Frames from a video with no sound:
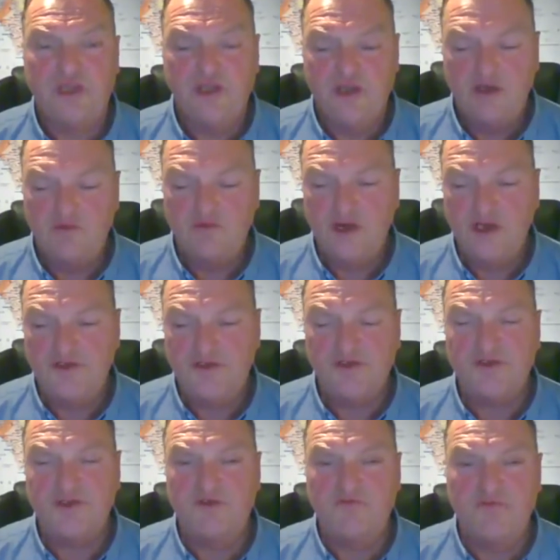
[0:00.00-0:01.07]
Write it
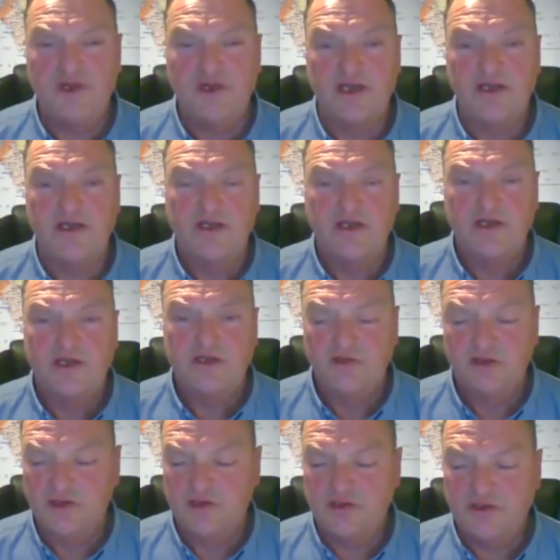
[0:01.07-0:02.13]
somewhere
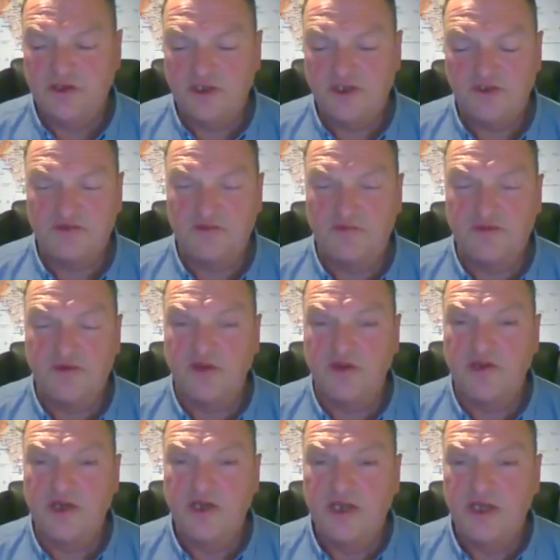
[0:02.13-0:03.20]
that you can keep strong, so
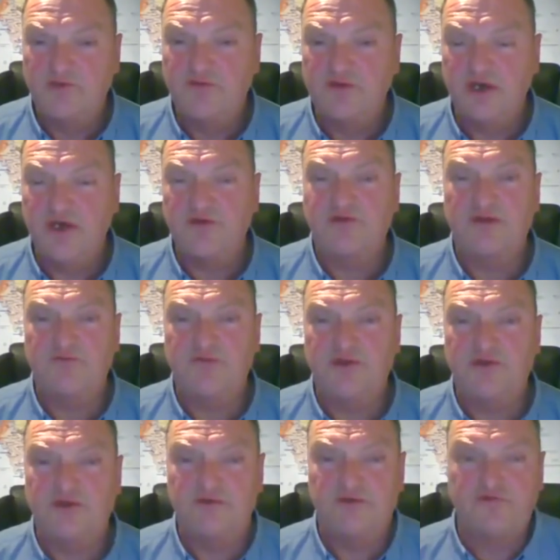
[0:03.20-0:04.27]
that if you are
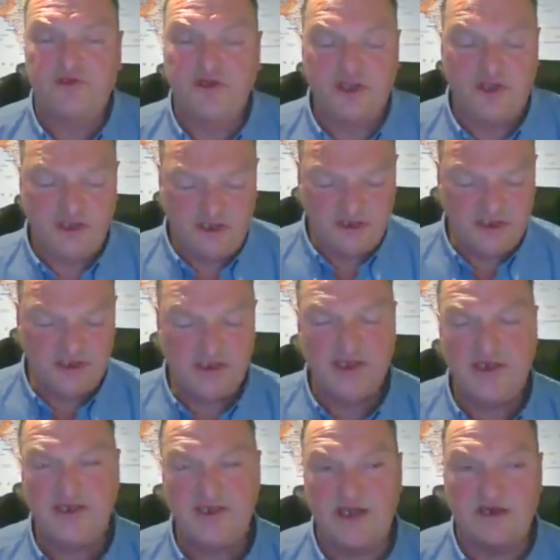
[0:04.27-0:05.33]
tempted to have a drink, you can
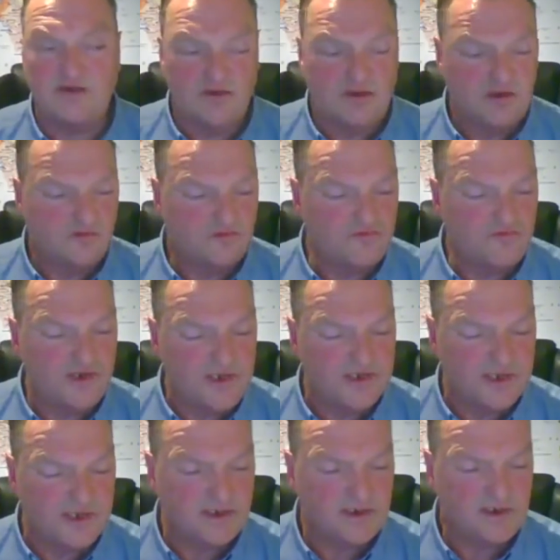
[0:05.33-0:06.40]
get it out, read
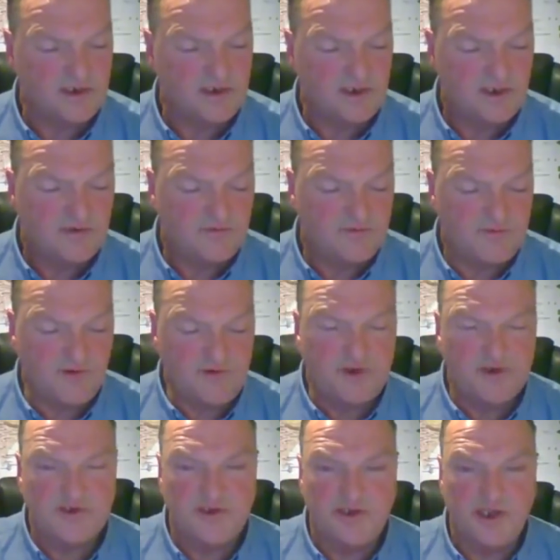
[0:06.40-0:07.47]
it,
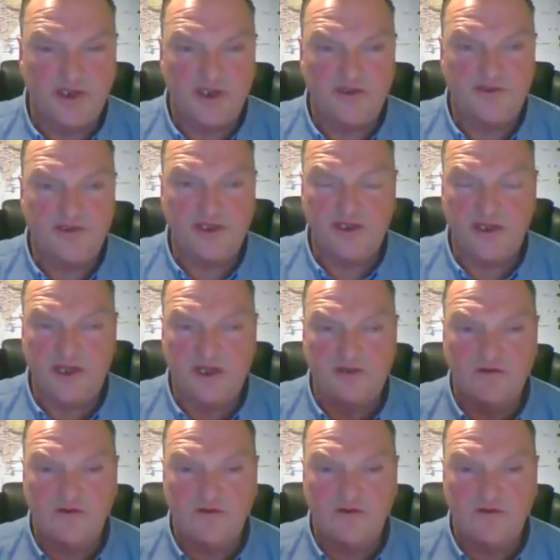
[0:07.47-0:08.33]
focus on it, and think, no,